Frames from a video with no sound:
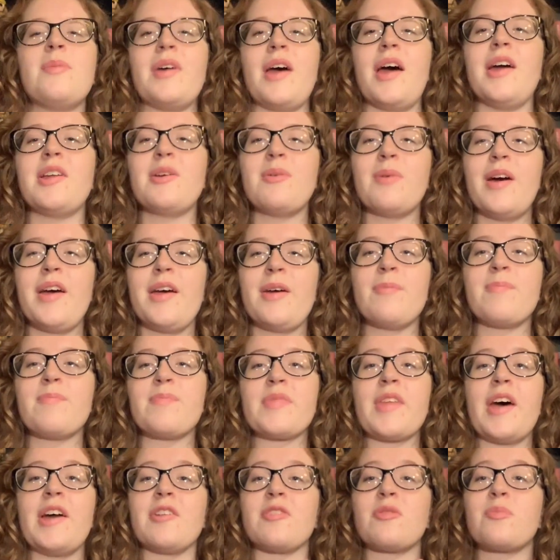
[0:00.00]
Anyway,
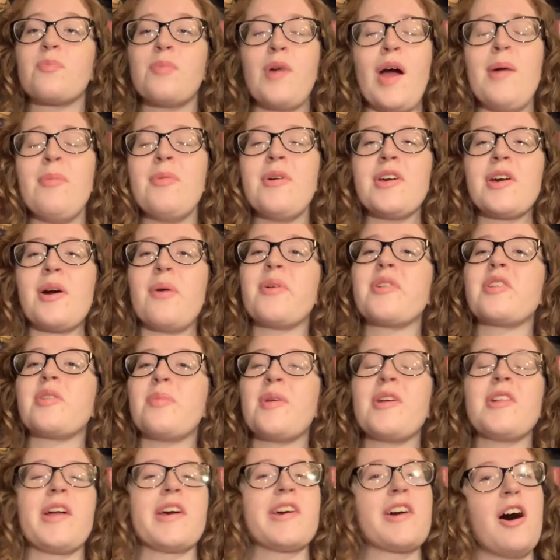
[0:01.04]
that is probably going to
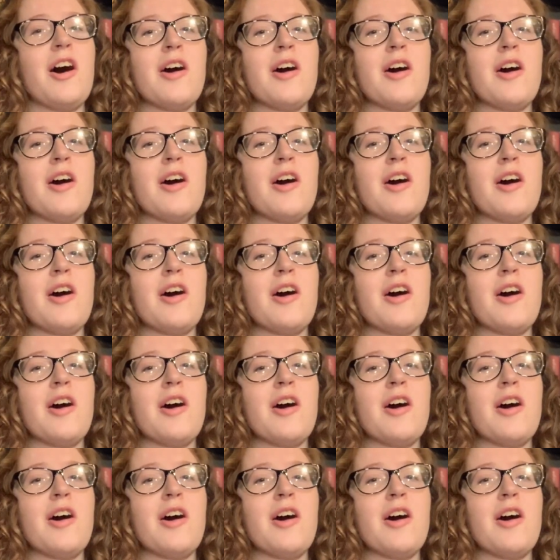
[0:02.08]
be like